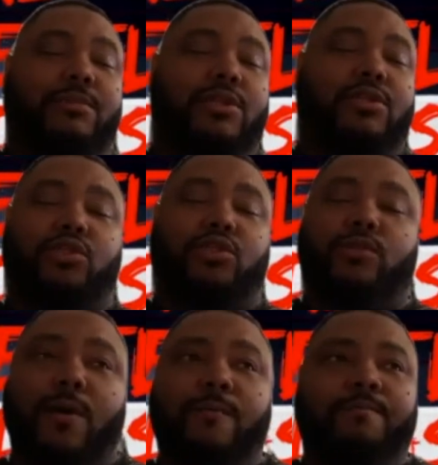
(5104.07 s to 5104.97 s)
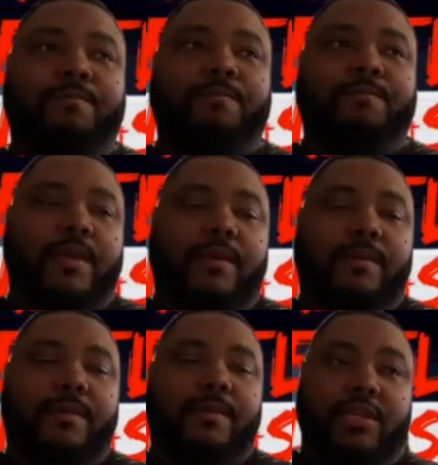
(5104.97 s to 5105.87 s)
little small
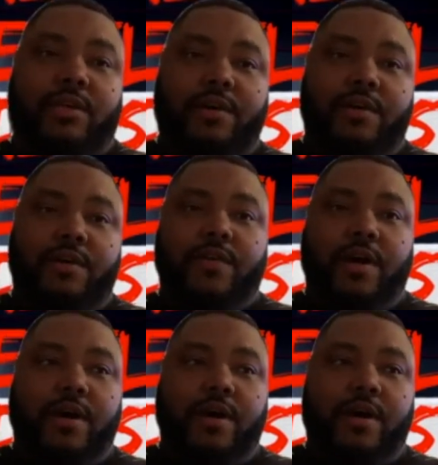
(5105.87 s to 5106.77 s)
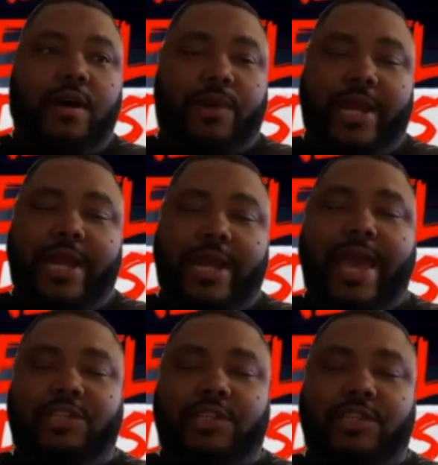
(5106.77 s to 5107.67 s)
piece of uh, a
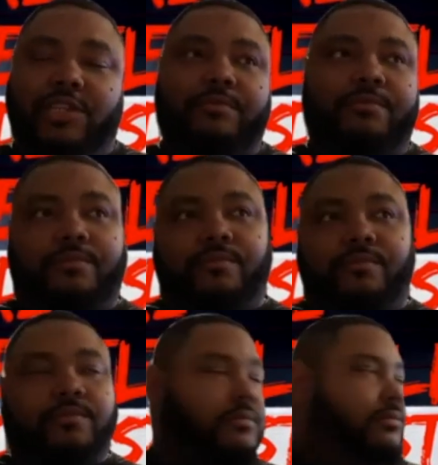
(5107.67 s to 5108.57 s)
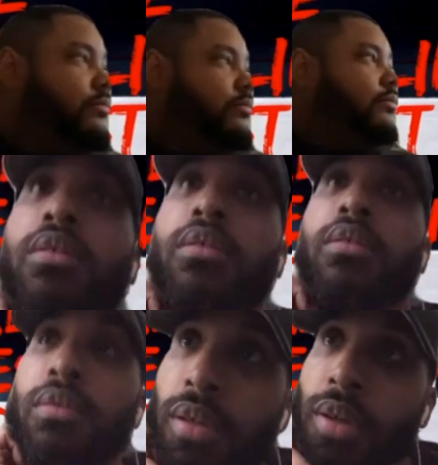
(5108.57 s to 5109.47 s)
ring action. right?
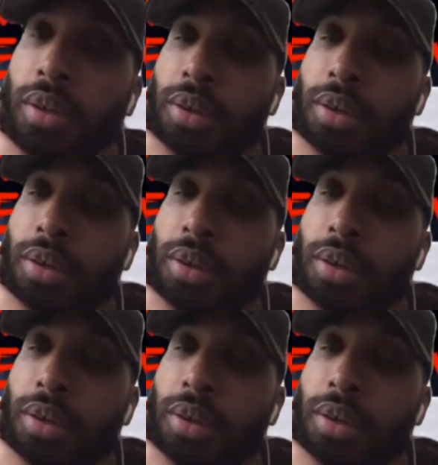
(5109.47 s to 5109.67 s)
You know.